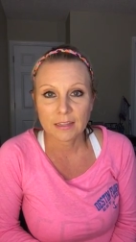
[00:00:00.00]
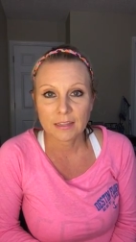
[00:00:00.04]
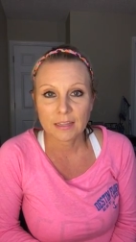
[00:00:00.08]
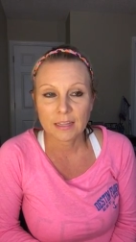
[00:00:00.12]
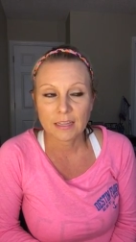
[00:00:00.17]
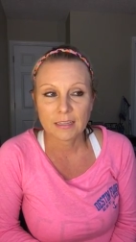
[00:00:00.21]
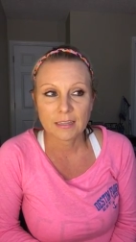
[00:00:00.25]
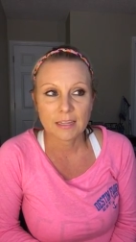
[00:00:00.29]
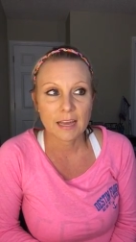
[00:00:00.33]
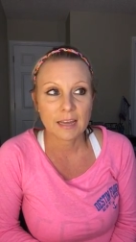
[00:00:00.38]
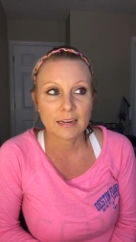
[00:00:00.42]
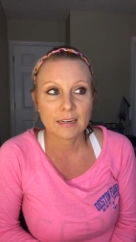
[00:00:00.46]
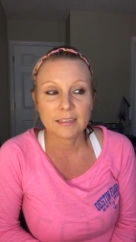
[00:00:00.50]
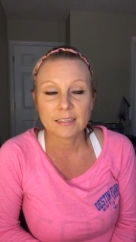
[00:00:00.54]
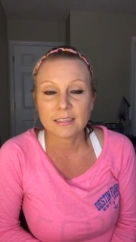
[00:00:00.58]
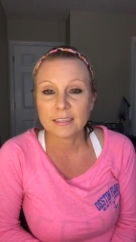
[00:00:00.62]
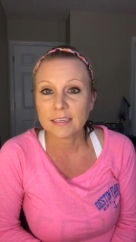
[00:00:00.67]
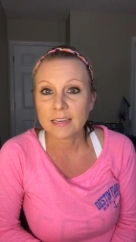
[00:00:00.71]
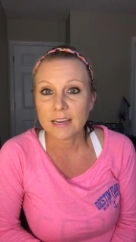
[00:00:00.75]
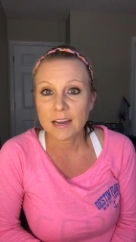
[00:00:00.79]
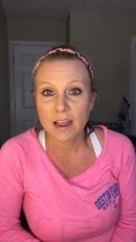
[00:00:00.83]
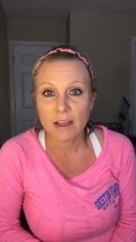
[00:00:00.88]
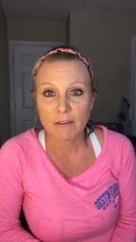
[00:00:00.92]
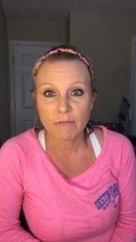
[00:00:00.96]
that that is
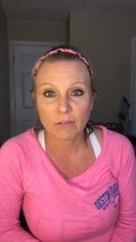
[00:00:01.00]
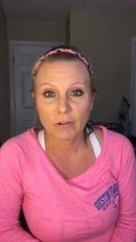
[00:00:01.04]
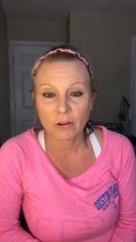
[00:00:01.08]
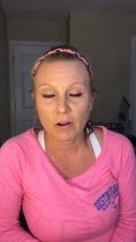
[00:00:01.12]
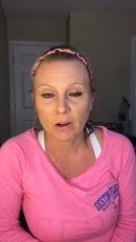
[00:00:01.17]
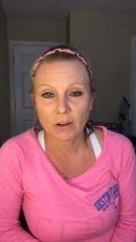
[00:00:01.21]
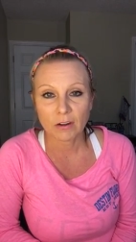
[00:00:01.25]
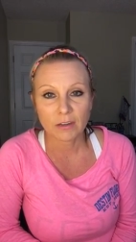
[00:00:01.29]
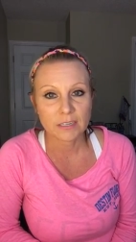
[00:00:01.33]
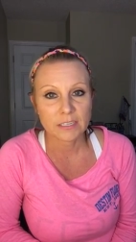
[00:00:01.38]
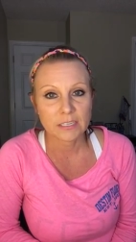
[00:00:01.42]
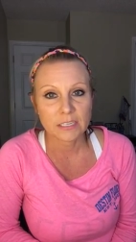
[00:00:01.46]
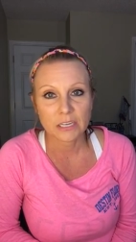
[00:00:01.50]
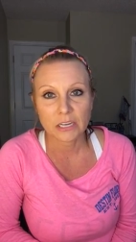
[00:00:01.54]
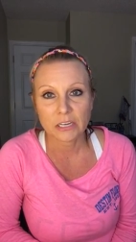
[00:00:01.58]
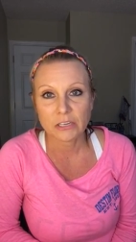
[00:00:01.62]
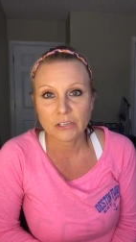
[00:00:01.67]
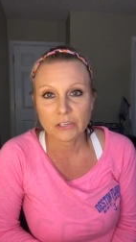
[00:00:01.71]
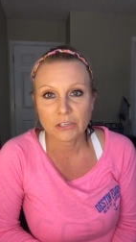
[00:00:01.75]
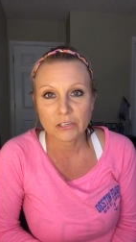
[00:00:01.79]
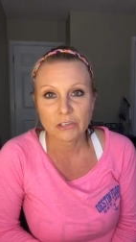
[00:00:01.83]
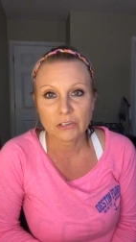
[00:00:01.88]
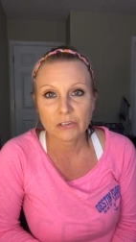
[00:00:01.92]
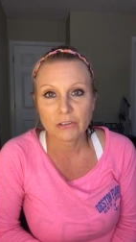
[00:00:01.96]
never our
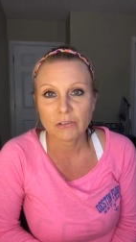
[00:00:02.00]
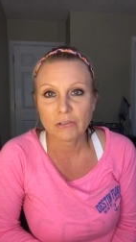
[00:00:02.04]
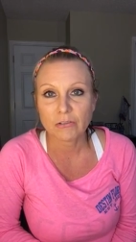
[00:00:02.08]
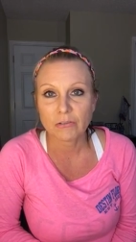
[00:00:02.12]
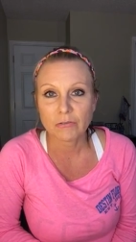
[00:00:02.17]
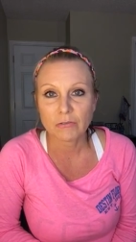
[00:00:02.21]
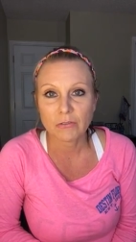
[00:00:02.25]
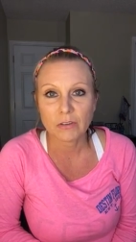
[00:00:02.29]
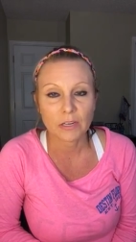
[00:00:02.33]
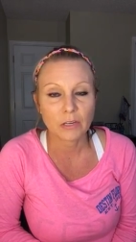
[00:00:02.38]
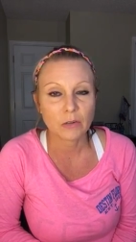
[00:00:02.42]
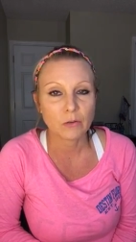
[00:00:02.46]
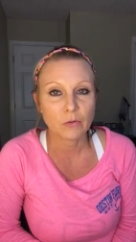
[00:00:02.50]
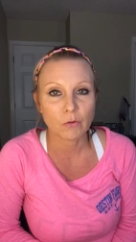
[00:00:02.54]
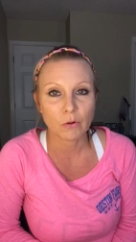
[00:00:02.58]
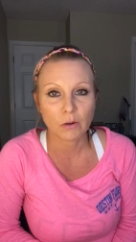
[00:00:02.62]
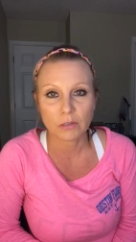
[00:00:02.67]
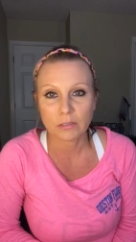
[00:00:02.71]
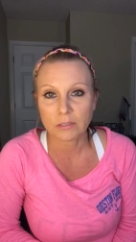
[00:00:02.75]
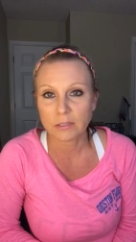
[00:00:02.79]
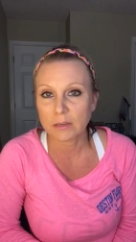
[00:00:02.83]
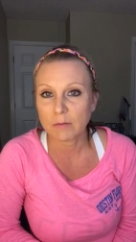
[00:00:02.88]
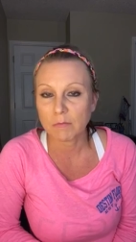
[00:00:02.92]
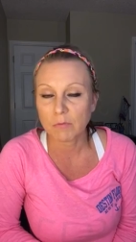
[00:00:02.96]
intention to
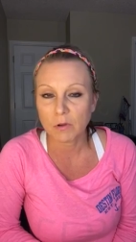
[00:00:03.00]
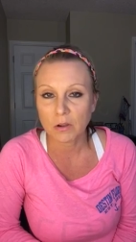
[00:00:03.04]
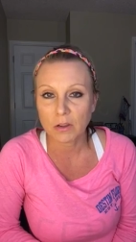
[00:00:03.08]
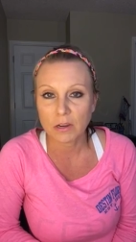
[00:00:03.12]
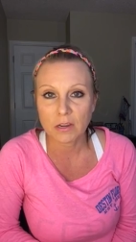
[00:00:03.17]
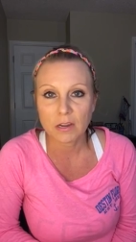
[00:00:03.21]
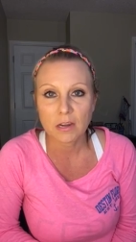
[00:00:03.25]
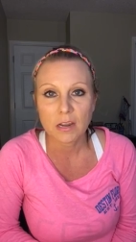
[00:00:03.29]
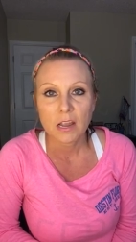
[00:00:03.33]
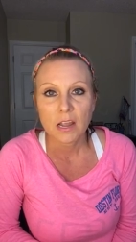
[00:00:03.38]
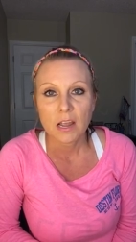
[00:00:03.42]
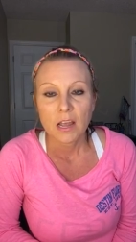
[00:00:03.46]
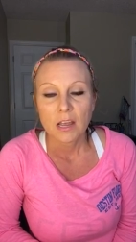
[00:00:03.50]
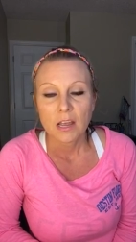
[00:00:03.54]
ignore someone.